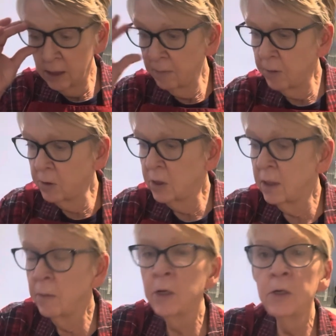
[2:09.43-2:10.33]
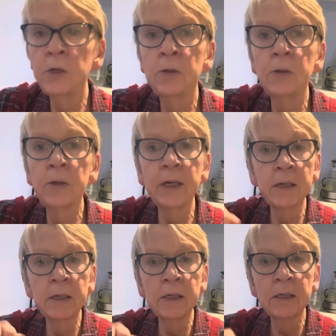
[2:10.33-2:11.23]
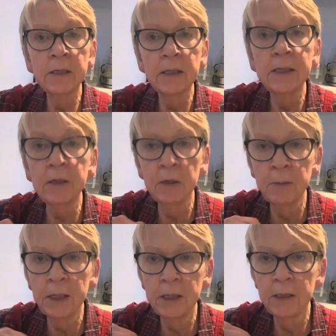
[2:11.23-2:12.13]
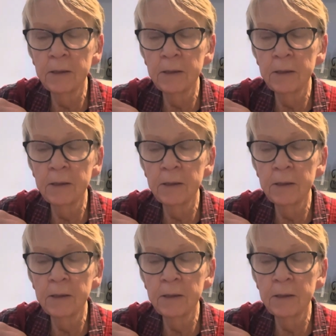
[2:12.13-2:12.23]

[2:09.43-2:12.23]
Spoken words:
the first thing I want to do is sear the meat.